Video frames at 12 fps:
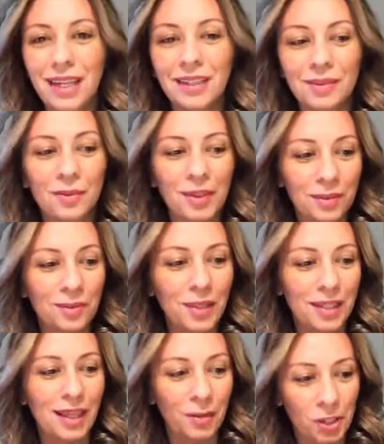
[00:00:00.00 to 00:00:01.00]

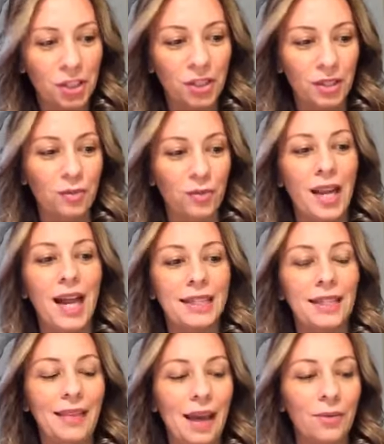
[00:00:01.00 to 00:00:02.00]
we say we shouldn't have
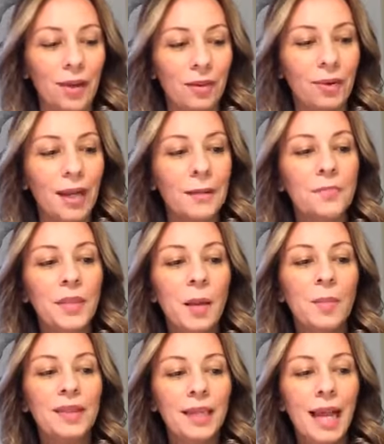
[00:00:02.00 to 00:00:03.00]
reacted that way, right?
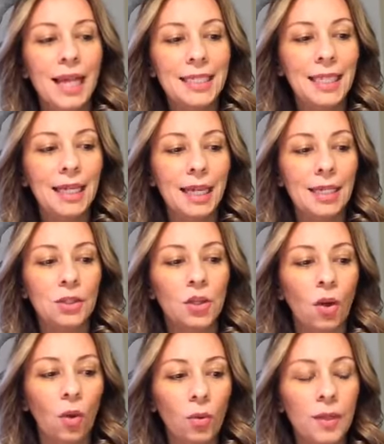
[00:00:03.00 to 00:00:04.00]
But the idea is
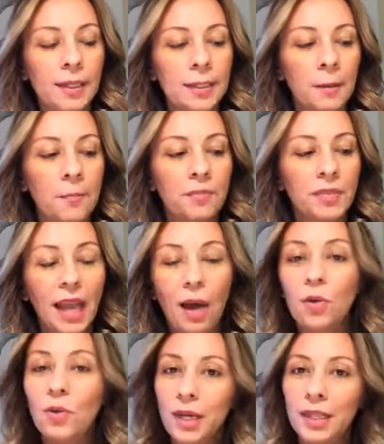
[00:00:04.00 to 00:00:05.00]
to always
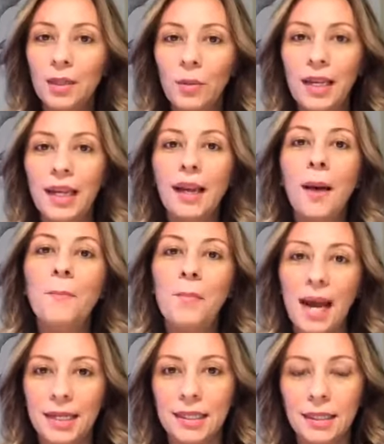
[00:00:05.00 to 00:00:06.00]
how quickly we can come
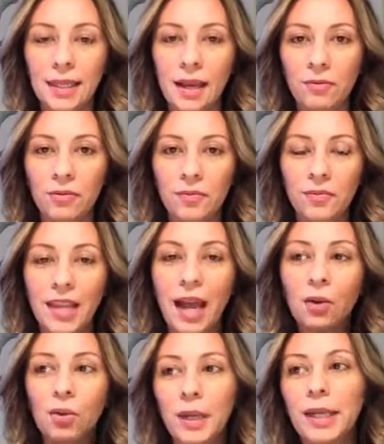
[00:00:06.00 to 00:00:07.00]
back to love.
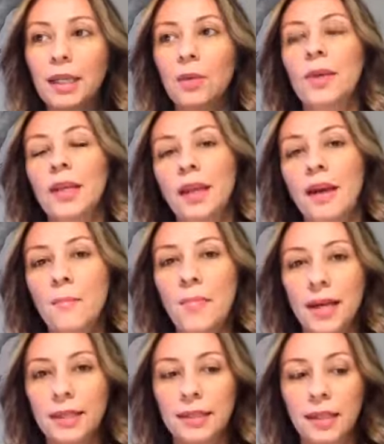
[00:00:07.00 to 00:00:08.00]
How quickly we can come
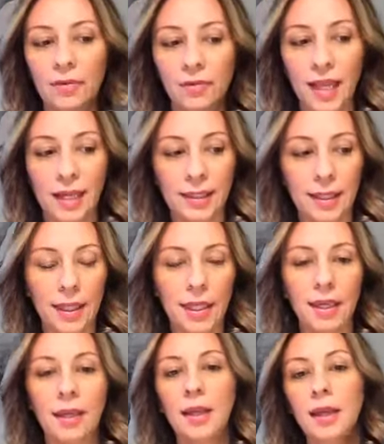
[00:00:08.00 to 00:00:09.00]
back to love. That's the
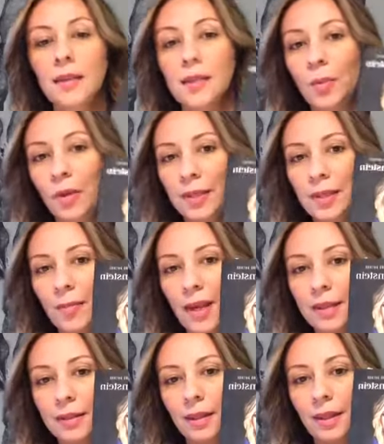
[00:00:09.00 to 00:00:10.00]
key. This book is
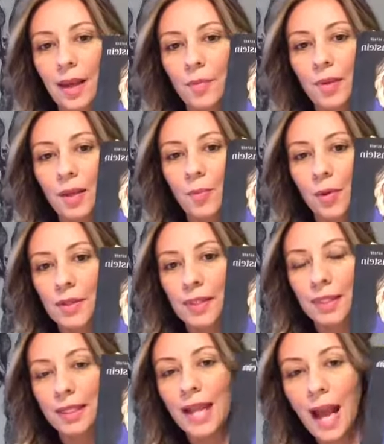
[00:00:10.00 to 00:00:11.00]
amazing. Gabby
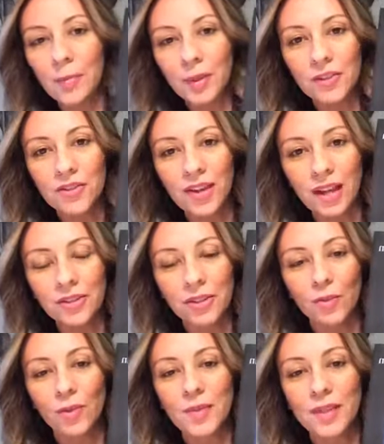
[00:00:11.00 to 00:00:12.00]
Bernstein, Happy
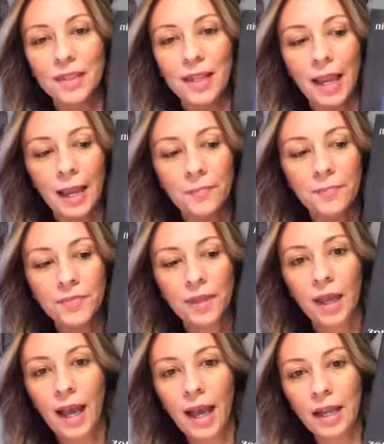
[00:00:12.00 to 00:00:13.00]
International Women's Day,
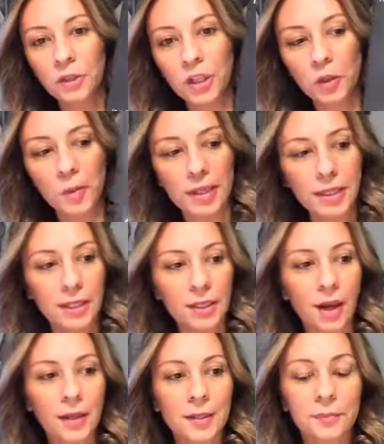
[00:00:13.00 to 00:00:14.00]
Judgment
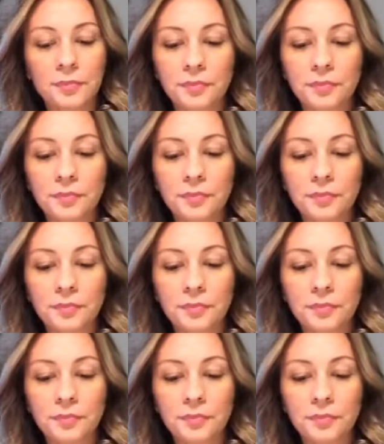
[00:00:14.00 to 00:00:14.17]
Detox.